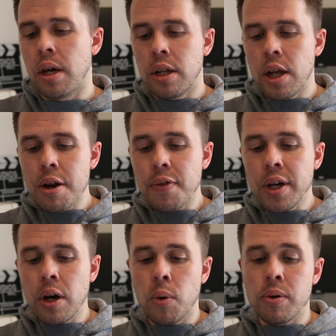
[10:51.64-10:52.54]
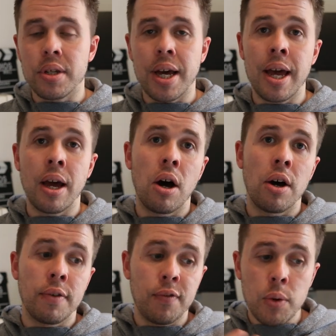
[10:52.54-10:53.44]
The only thing I will say are
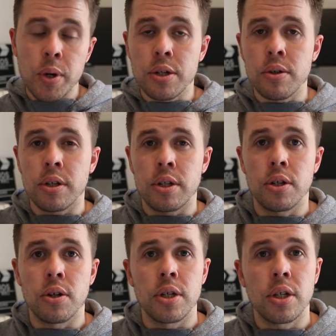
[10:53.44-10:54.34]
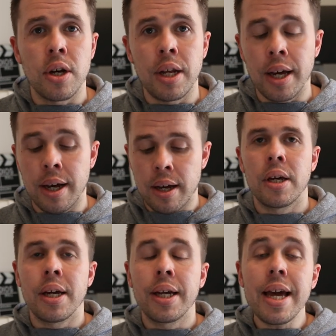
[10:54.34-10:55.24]
the few issues I discussed earlier.
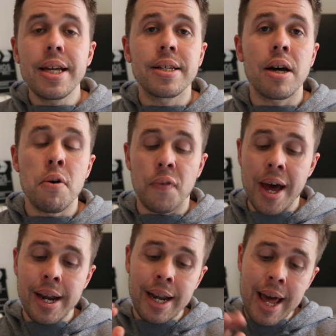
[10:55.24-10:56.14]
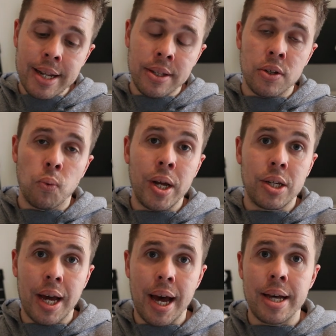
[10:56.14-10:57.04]
Get yourself a lens which
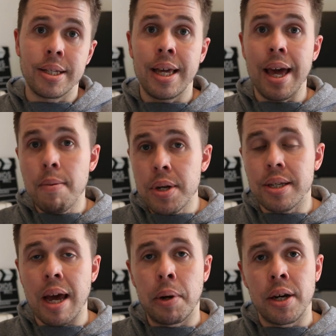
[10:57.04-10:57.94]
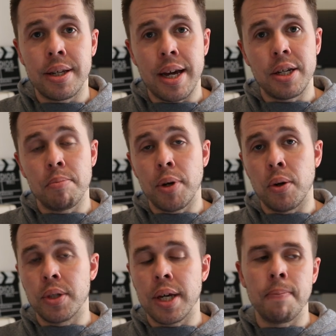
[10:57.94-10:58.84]
has the image stabilization
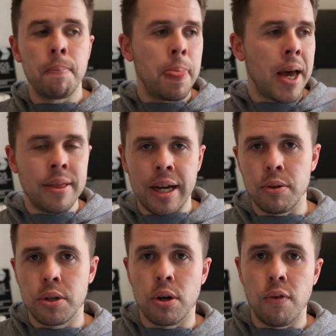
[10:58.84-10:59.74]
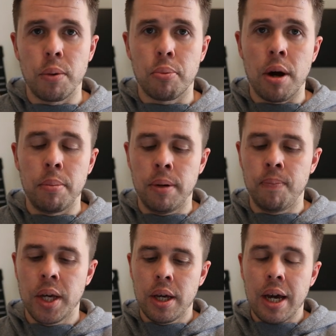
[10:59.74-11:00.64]
built in and that'll solve the problem.
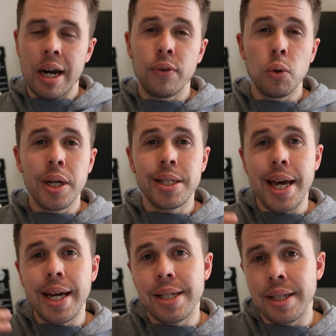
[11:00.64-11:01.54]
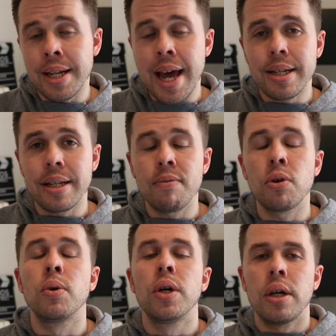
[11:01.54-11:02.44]
And if you want to take it to the next
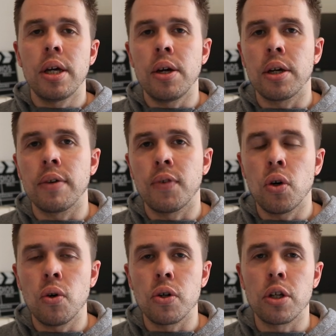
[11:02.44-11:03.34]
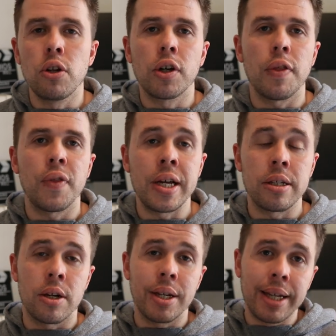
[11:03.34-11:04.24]
level, you can of course look at things
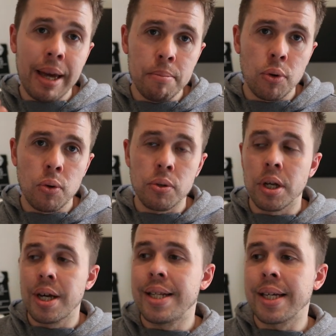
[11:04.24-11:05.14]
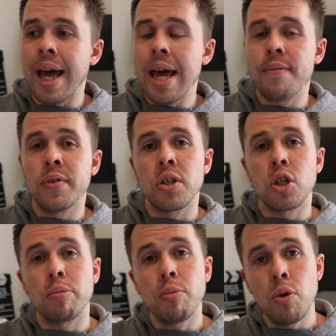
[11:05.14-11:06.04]
like gimbals to get even
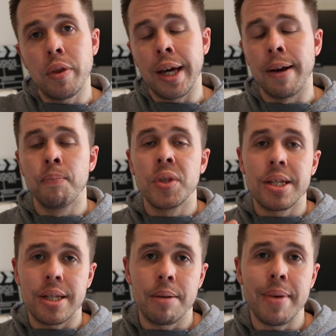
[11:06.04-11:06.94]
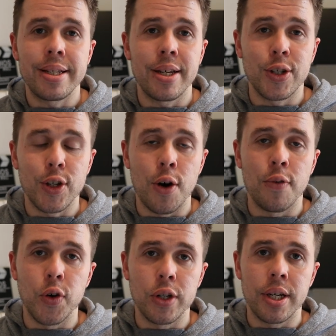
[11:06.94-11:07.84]
smoother cinematic style
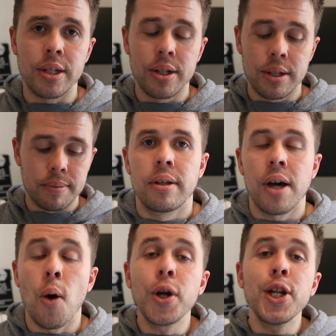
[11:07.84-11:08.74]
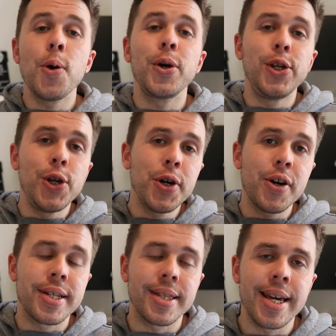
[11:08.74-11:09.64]
footage. I want to know what you
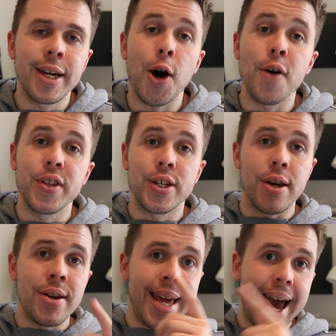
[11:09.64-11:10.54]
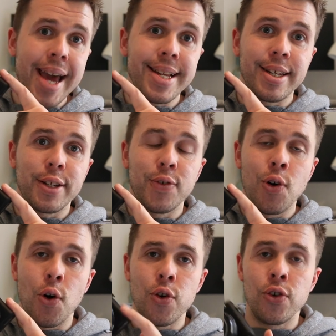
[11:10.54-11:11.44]
guys think of the Sony
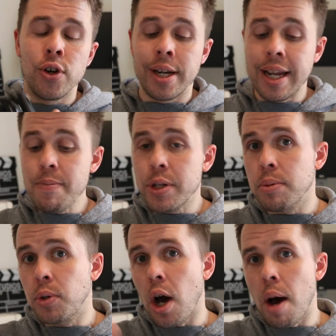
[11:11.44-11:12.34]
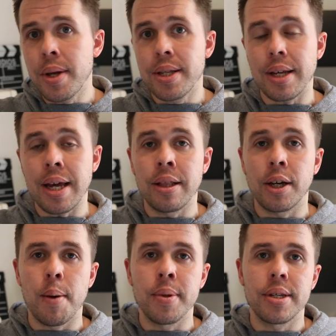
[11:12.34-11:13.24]
a6400. Leave me some comments in the
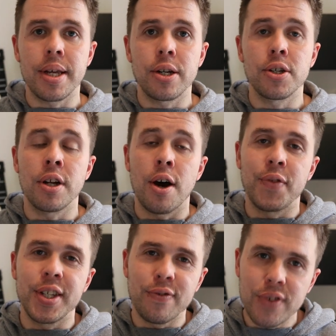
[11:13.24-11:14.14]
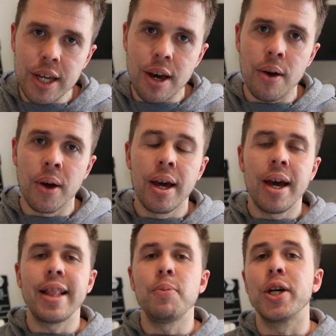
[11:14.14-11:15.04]
comments section of this video
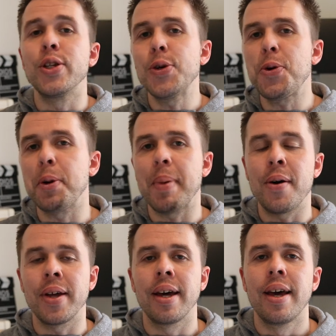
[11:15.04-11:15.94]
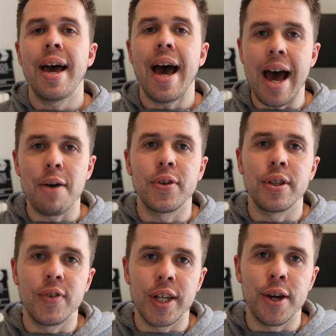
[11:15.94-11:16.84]
and then we can talk about it after the
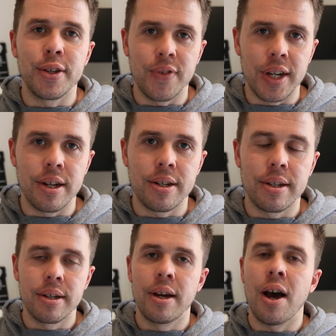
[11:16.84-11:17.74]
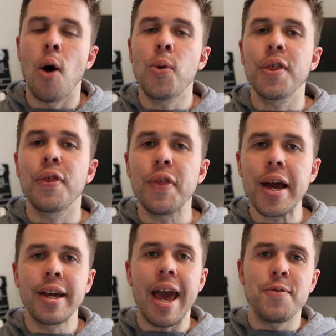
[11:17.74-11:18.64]
video is finished. I want to
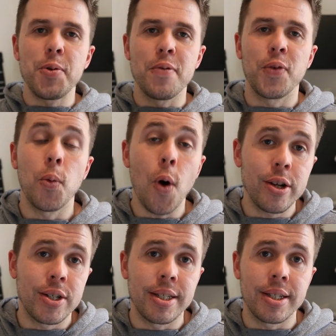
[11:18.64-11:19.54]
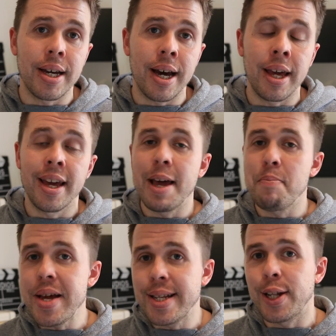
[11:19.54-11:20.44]
thank everyone for watching today. It
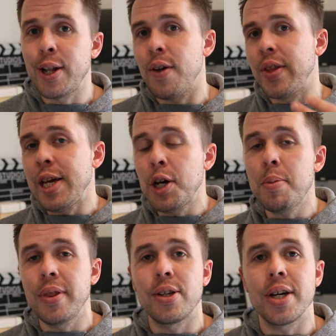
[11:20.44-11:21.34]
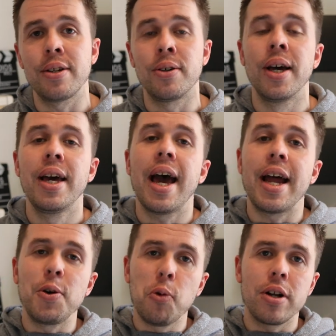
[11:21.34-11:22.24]
means a lot that you come on the channel and
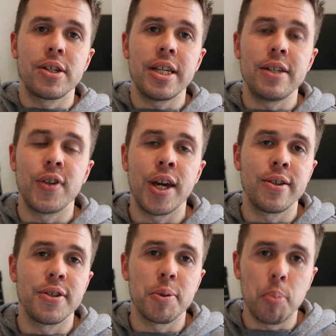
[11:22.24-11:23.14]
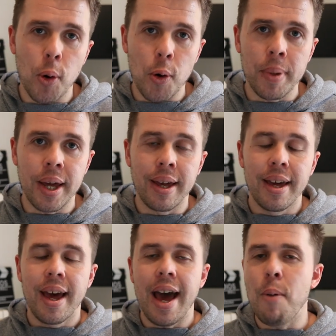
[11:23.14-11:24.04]
you watch these videos and support me.
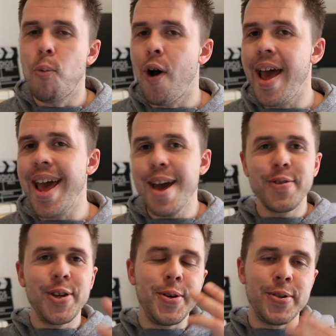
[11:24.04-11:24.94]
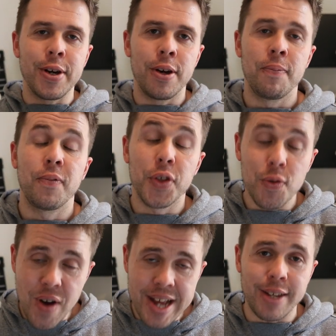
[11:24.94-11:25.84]
And whatever you do for the
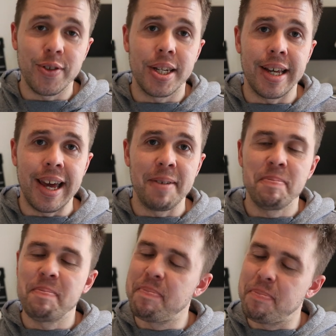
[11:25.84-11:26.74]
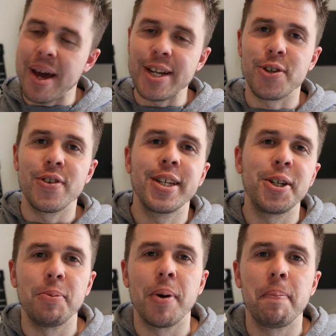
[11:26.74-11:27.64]
rest of today, make sure it's a
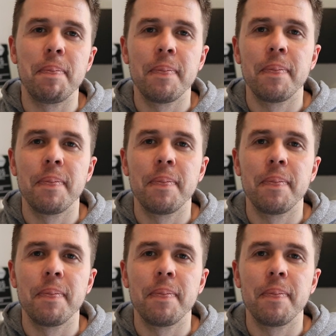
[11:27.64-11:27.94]
good one.